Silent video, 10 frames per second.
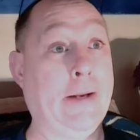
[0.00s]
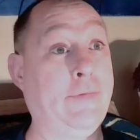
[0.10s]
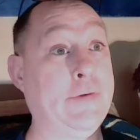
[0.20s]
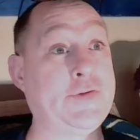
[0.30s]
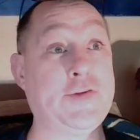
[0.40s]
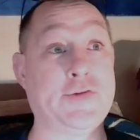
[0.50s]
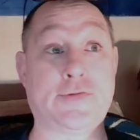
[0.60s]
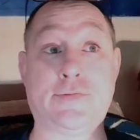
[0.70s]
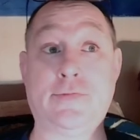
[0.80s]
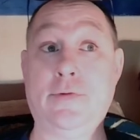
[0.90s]
like this
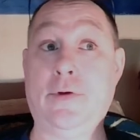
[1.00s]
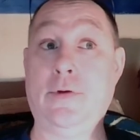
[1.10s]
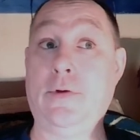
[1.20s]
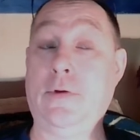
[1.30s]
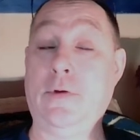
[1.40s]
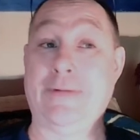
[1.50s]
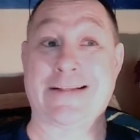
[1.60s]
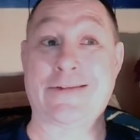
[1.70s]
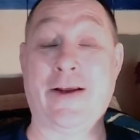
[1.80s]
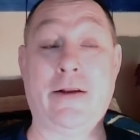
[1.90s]
is
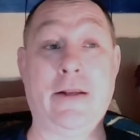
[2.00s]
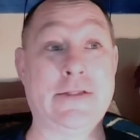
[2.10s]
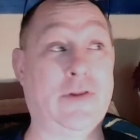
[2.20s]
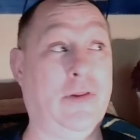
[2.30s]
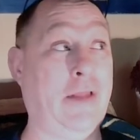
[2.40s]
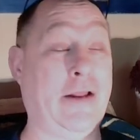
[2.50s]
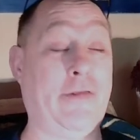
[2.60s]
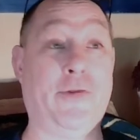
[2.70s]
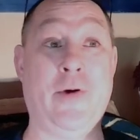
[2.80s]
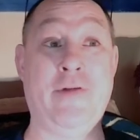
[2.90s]
that's like it's like
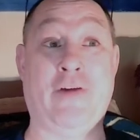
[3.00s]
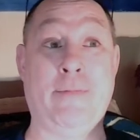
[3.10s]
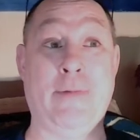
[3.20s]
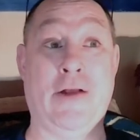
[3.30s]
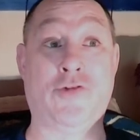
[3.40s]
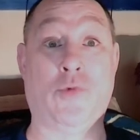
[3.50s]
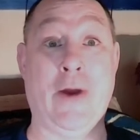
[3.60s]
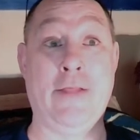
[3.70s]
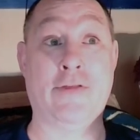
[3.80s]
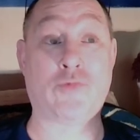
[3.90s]
35 miles
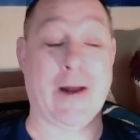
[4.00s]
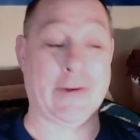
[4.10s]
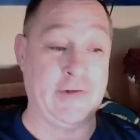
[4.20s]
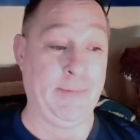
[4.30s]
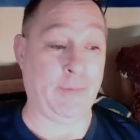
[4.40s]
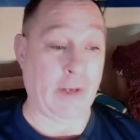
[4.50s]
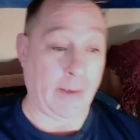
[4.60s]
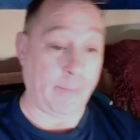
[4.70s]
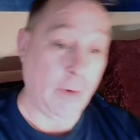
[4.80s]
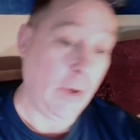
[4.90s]
away. The SWAT team
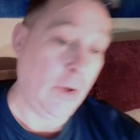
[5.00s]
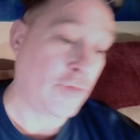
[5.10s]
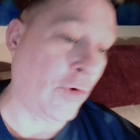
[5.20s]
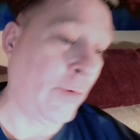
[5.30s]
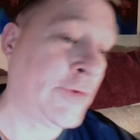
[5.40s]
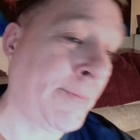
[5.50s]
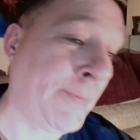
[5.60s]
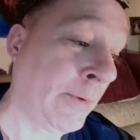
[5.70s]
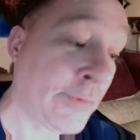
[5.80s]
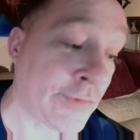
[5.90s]
came. So it was a
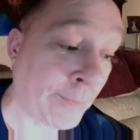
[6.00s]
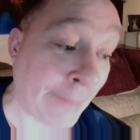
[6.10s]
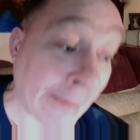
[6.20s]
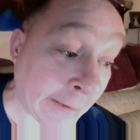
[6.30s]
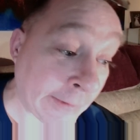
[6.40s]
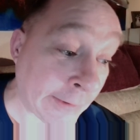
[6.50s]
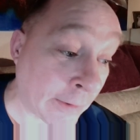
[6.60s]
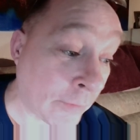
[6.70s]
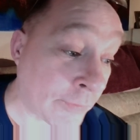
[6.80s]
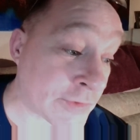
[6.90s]
it was a big
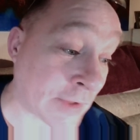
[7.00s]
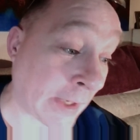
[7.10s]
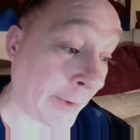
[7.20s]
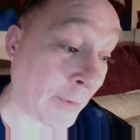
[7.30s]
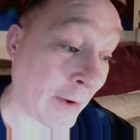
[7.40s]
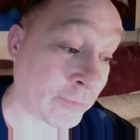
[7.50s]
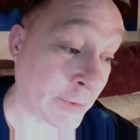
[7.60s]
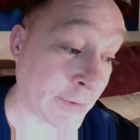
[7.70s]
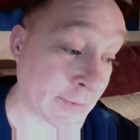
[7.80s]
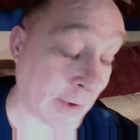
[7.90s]
deal to stand off
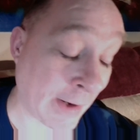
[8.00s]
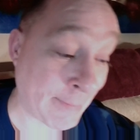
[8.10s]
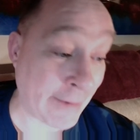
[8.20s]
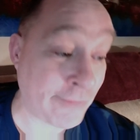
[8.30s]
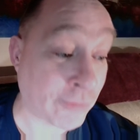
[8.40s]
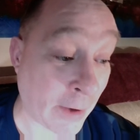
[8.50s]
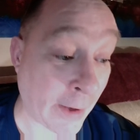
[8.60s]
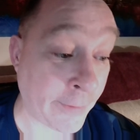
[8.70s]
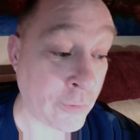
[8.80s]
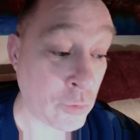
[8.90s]
with this guy, my
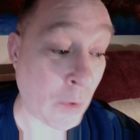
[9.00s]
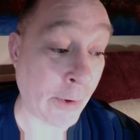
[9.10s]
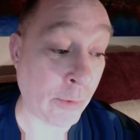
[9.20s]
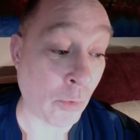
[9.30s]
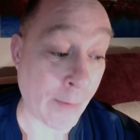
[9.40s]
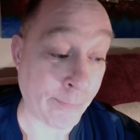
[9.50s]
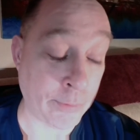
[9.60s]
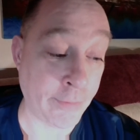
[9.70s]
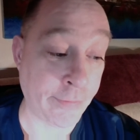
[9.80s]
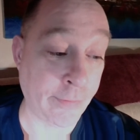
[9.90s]
friend, who I grew
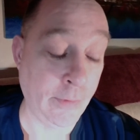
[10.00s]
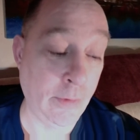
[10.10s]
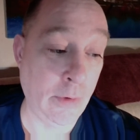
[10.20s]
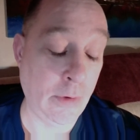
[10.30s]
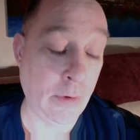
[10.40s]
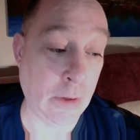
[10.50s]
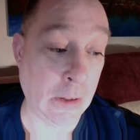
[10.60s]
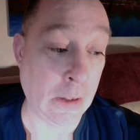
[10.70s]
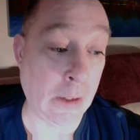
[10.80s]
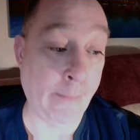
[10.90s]
up with
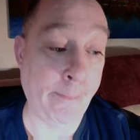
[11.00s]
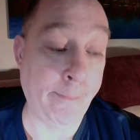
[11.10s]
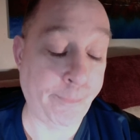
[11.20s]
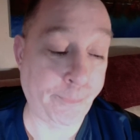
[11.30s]
um,